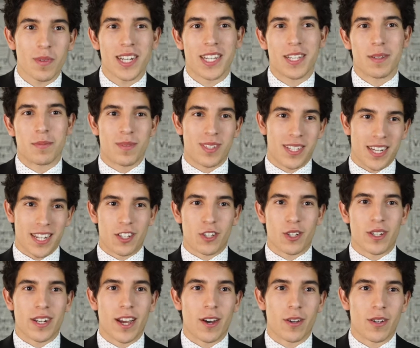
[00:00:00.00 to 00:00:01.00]
My name's
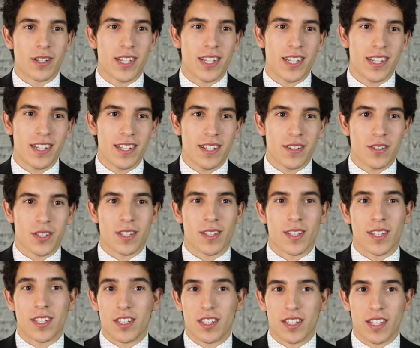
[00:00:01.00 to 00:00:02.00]
Adrian Jauregui. I was a
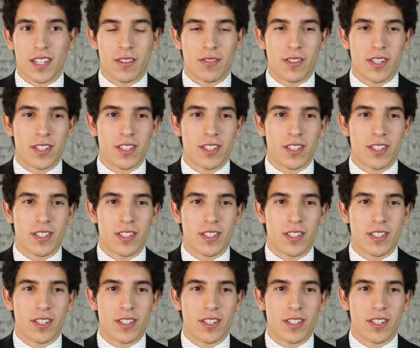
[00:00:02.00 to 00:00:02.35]
legislative